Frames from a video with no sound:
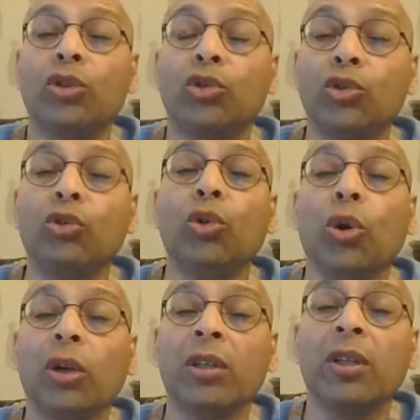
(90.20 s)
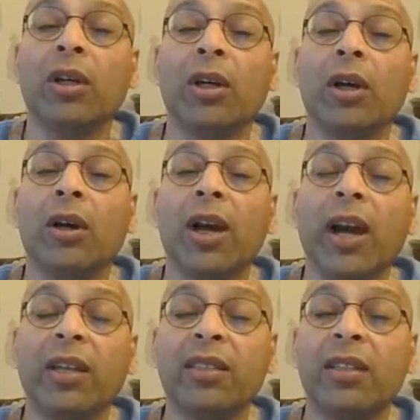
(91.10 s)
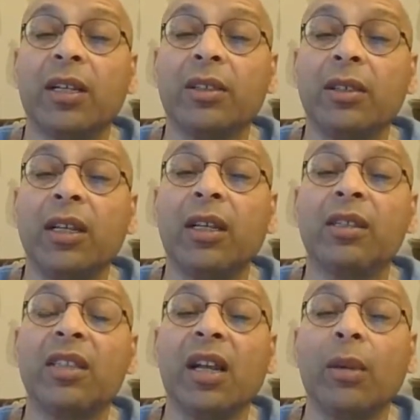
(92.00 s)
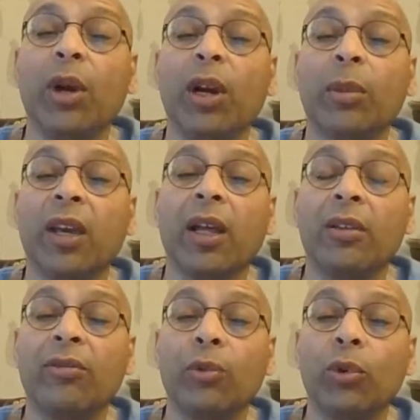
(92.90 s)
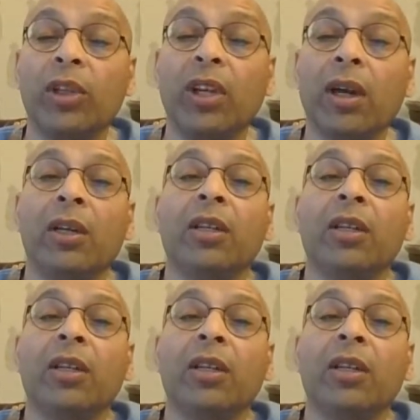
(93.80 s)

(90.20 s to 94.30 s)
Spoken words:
True North Health Center in Santa Barbara, California,